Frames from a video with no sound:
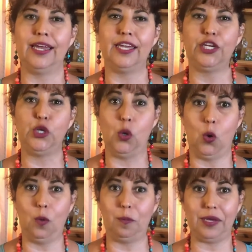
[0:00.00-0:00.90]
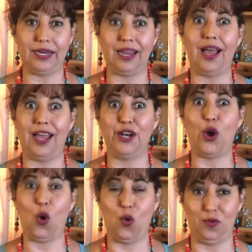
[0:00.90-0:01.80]
you open an
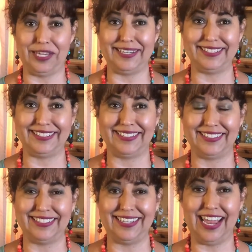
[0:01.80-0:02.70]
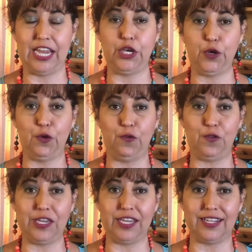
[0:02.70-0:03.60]
oven and you
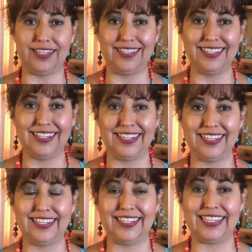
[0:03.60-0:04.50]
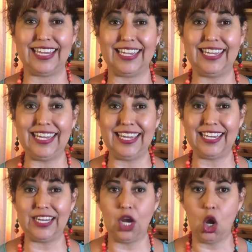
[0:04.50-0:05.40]
feel the
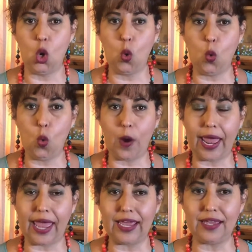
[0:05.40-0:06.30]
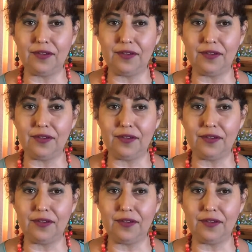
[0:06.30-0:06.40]
heat wave.